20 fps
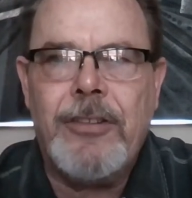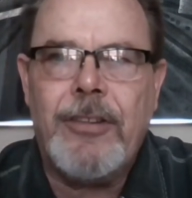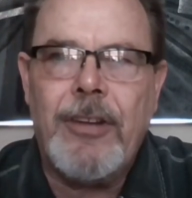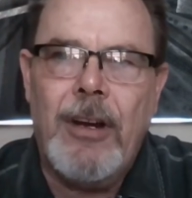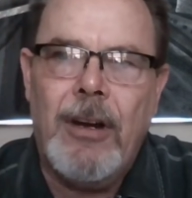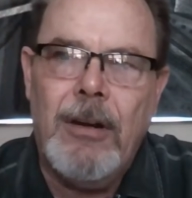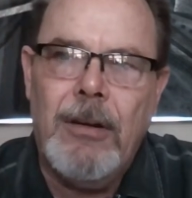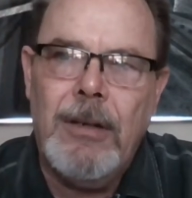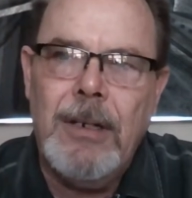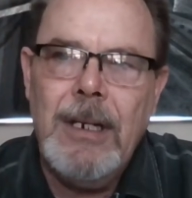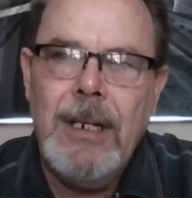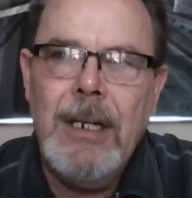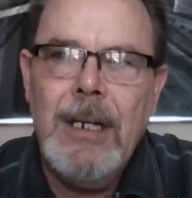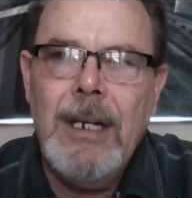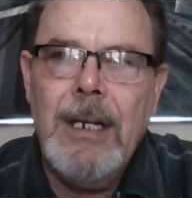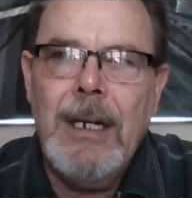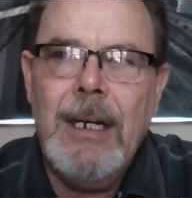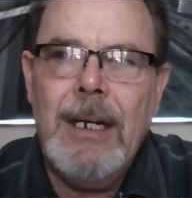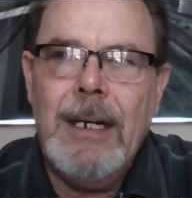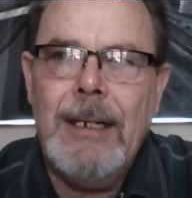So
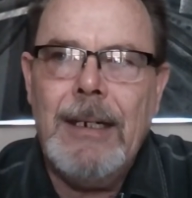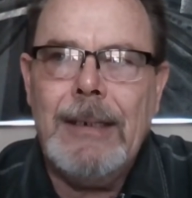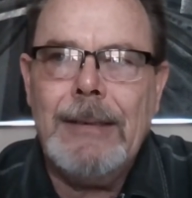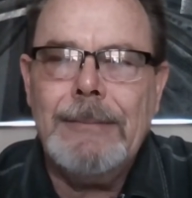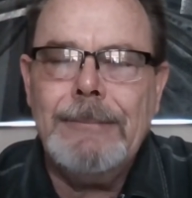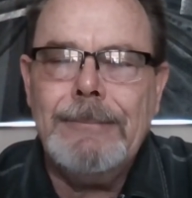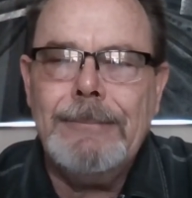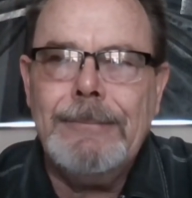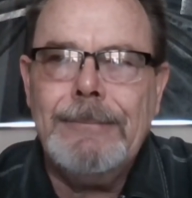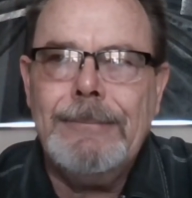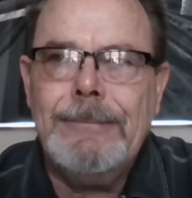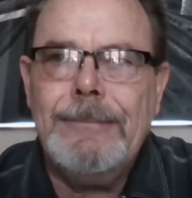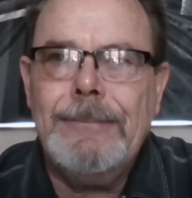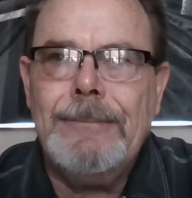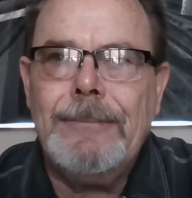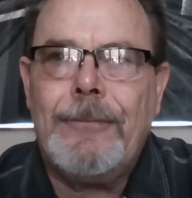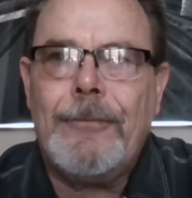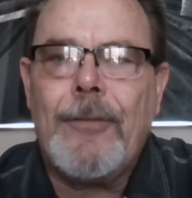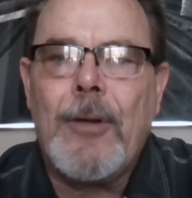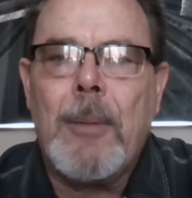uh,
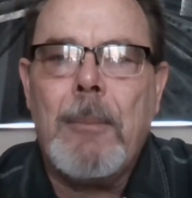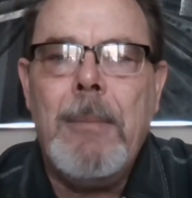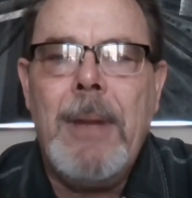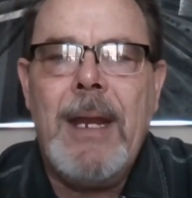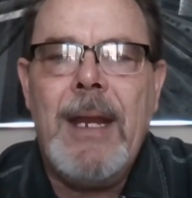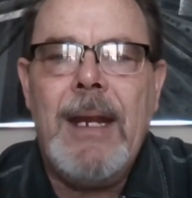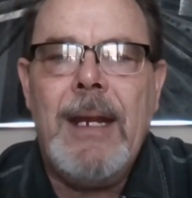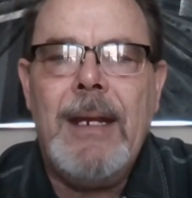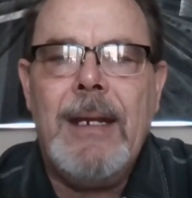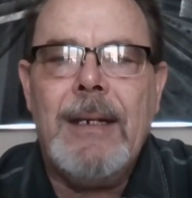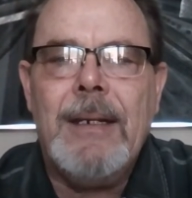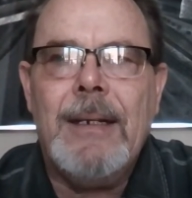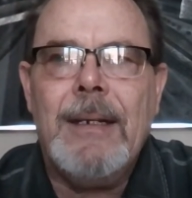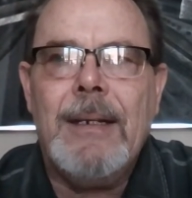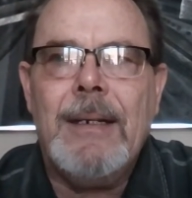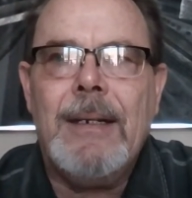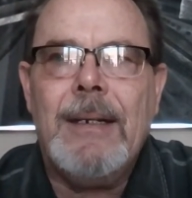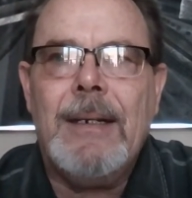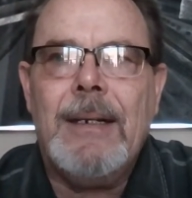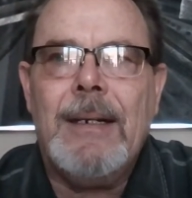for me,
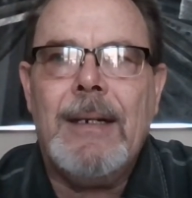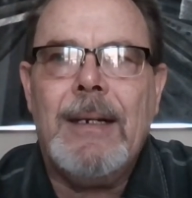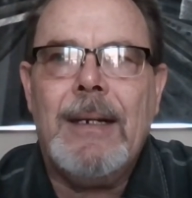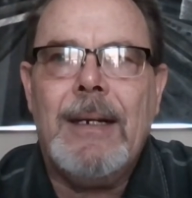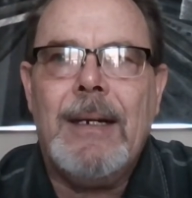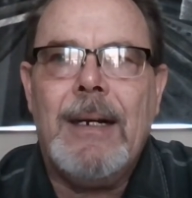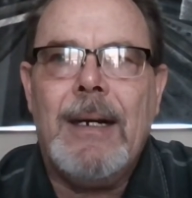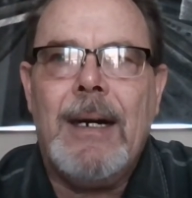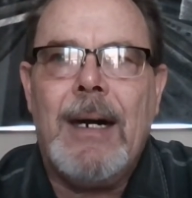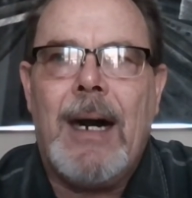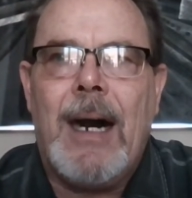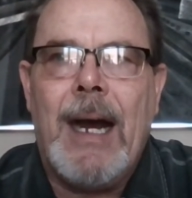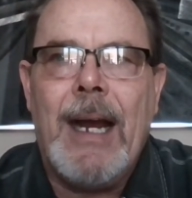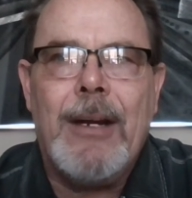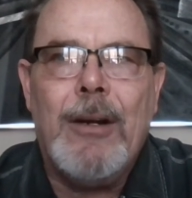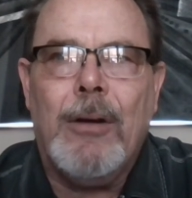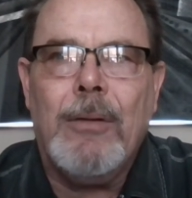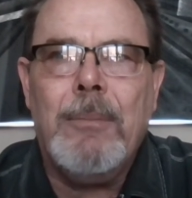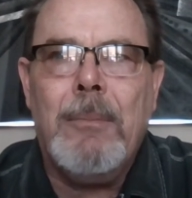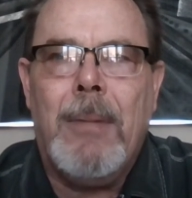I
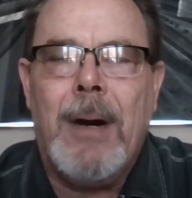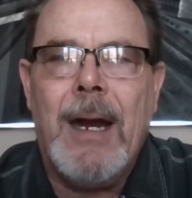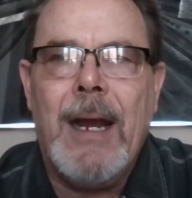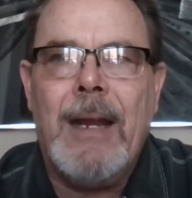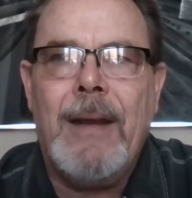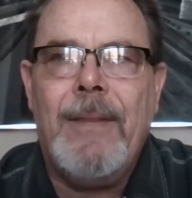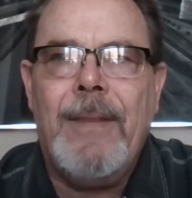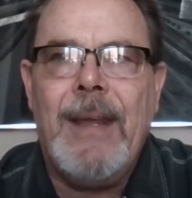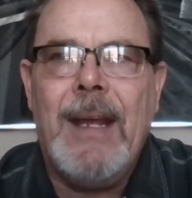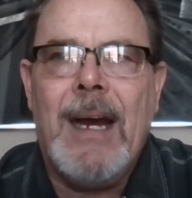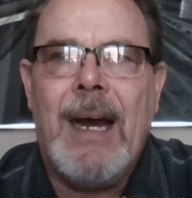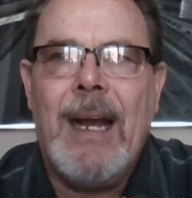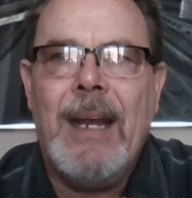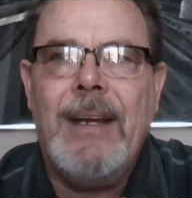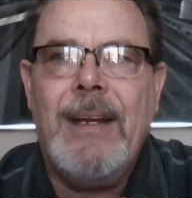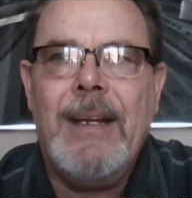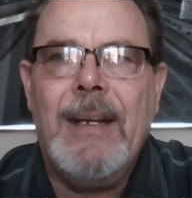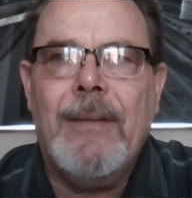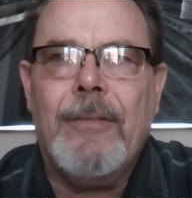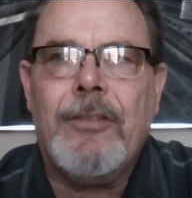don't mind the
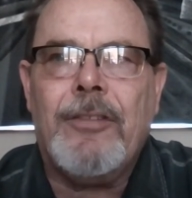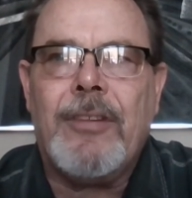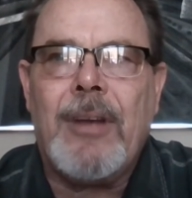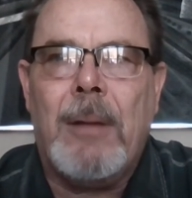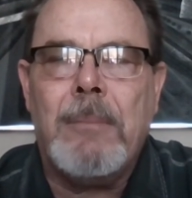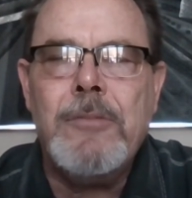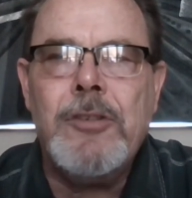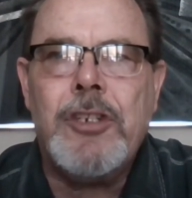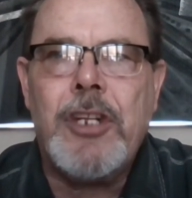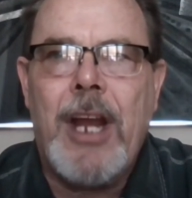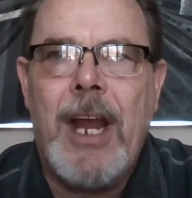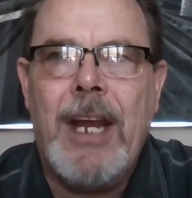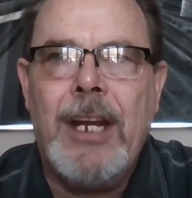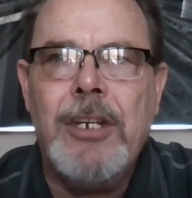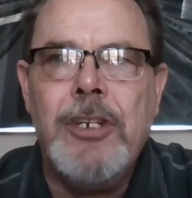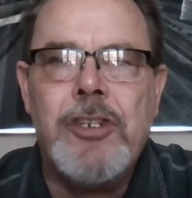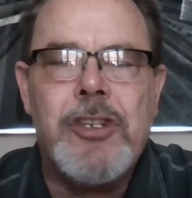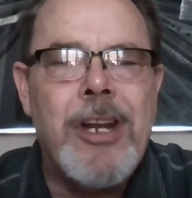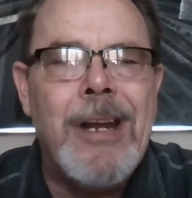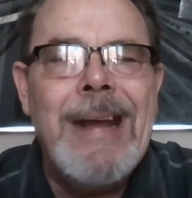idea of some
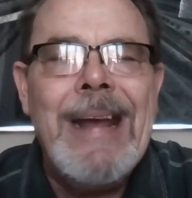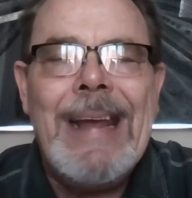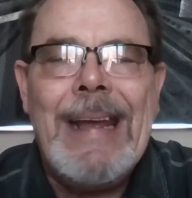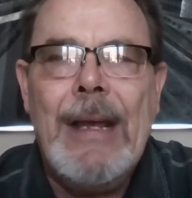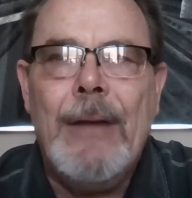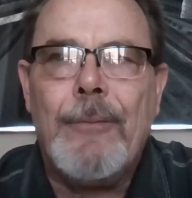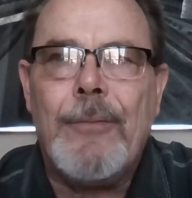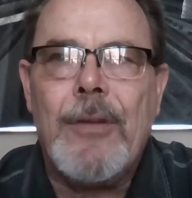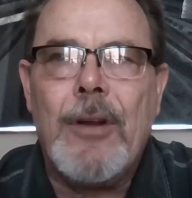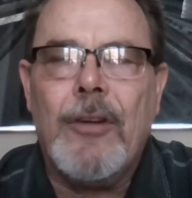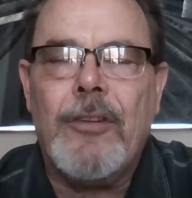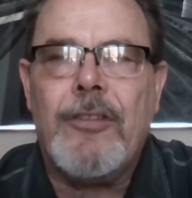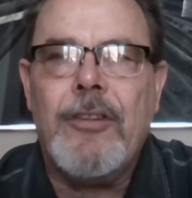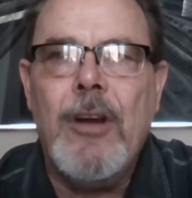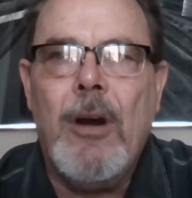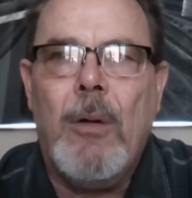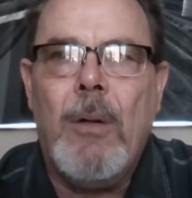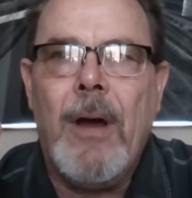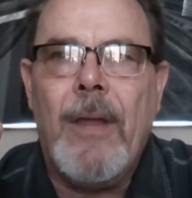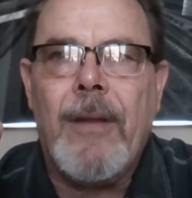change if there's
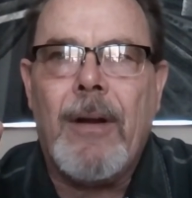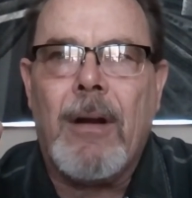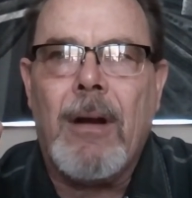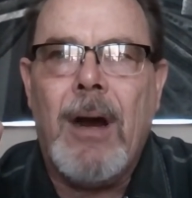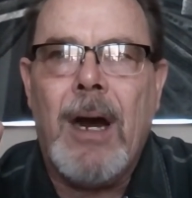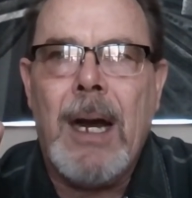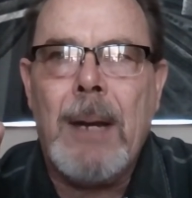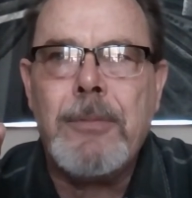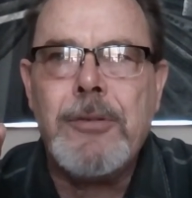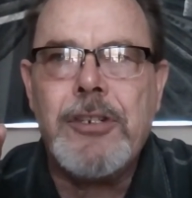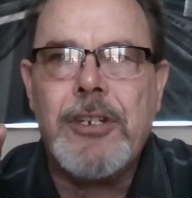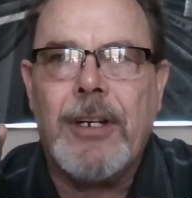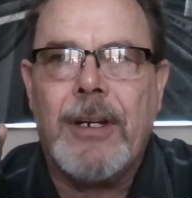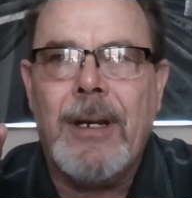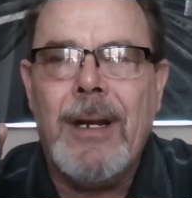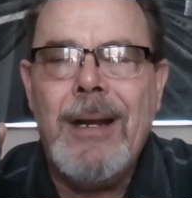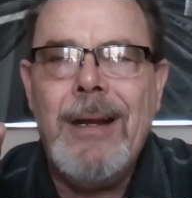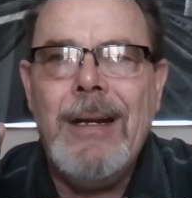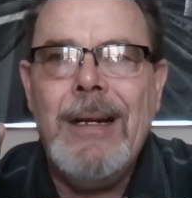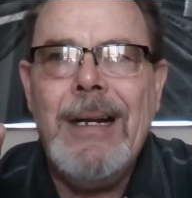no other
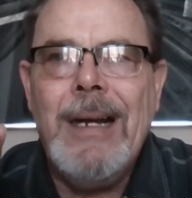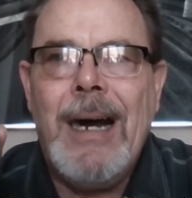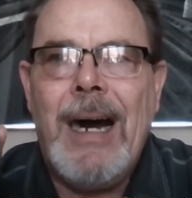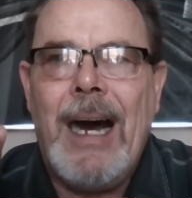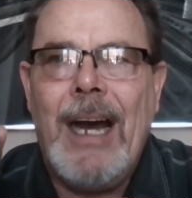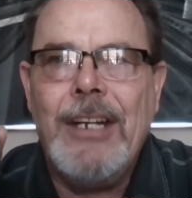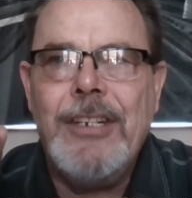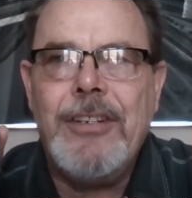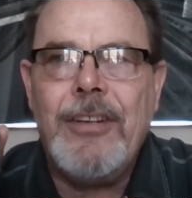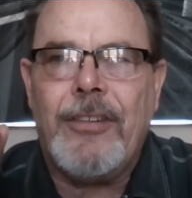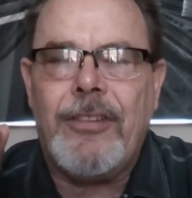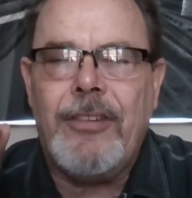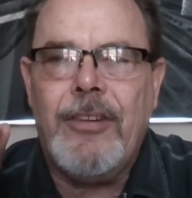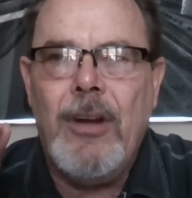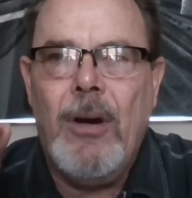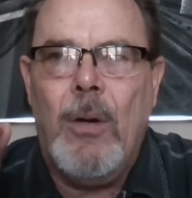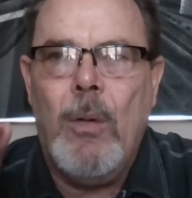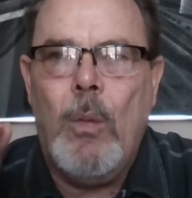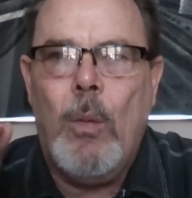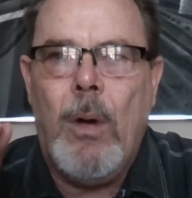option. I just
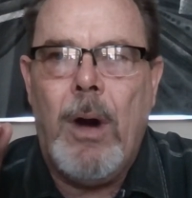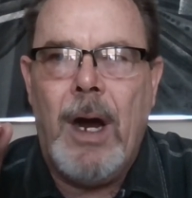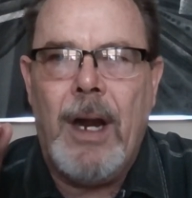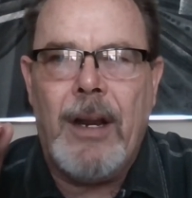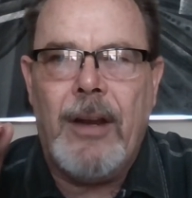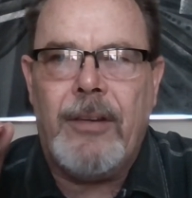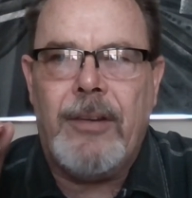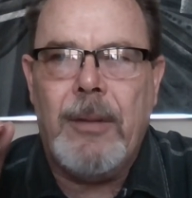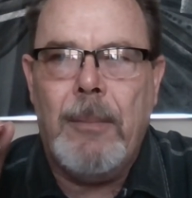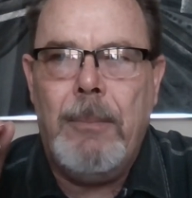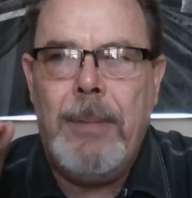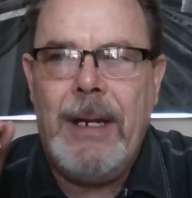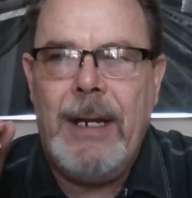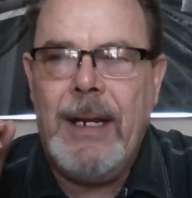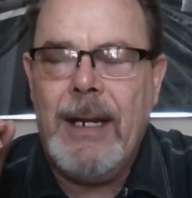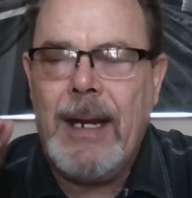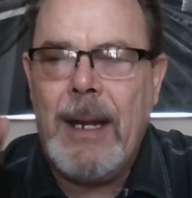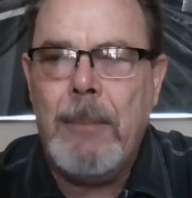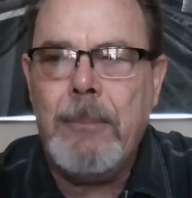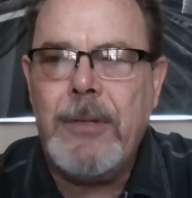don't want it to
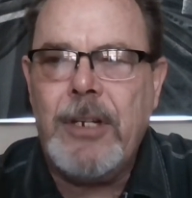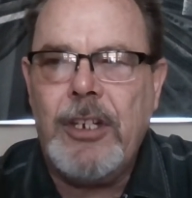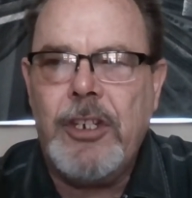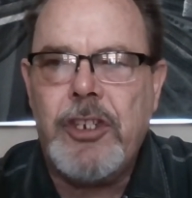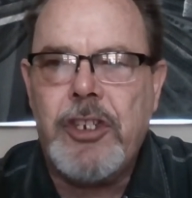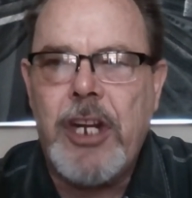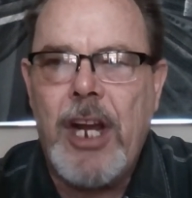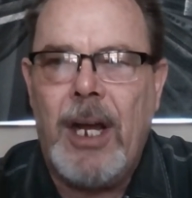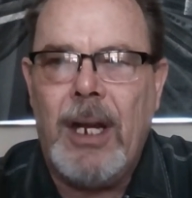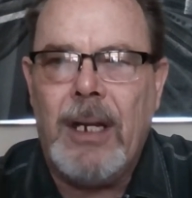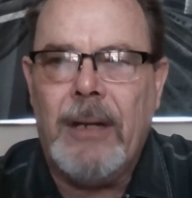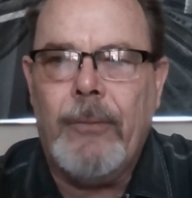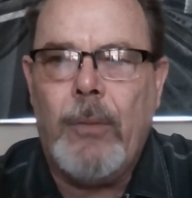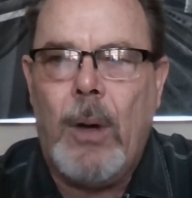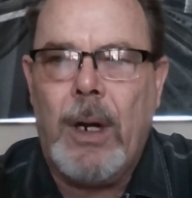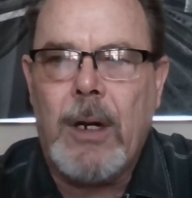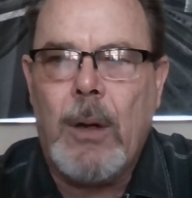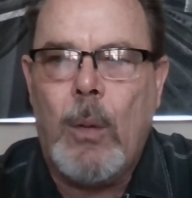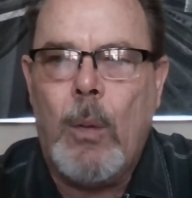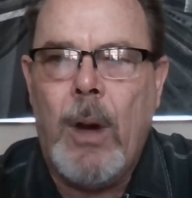be an empty shell of
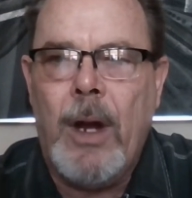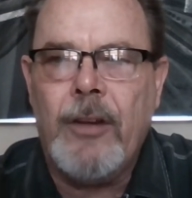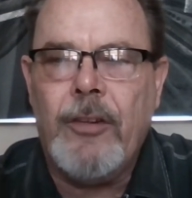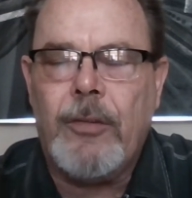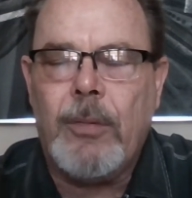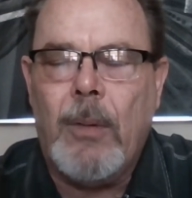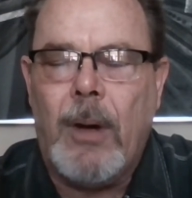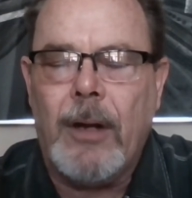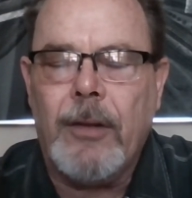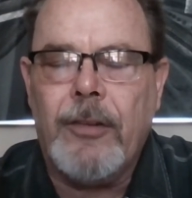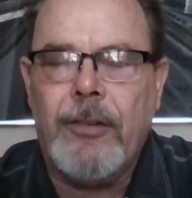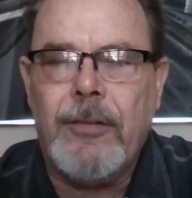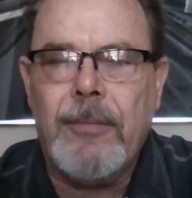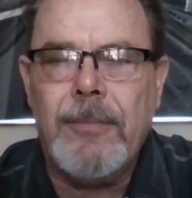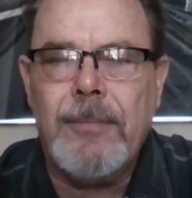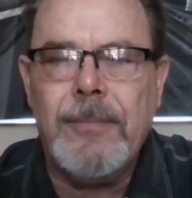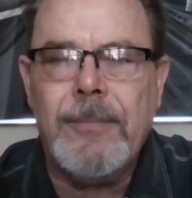what it once was.